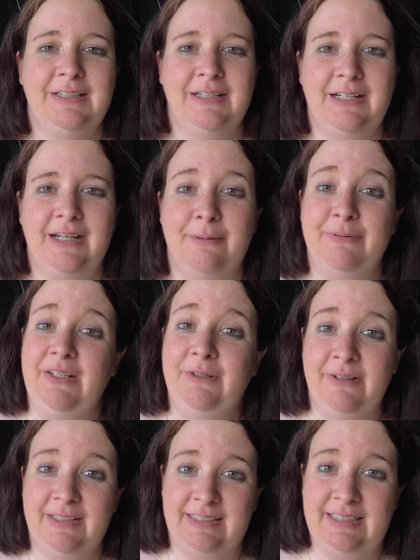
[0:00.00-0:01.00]
But
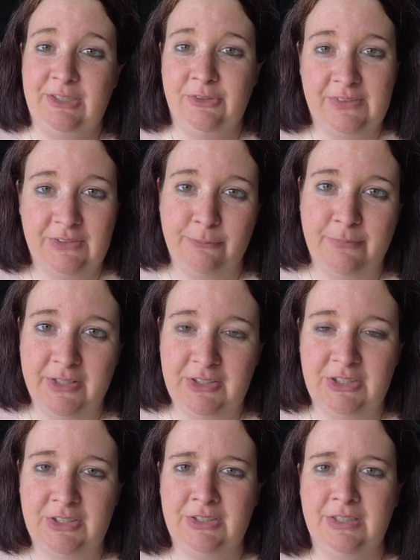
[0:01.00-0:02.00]
anyways, thank you so
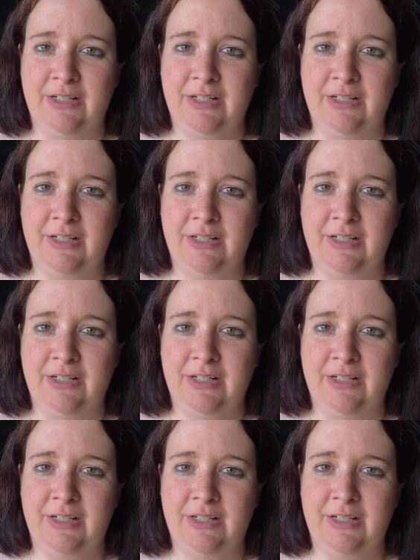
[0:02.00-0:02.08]
much.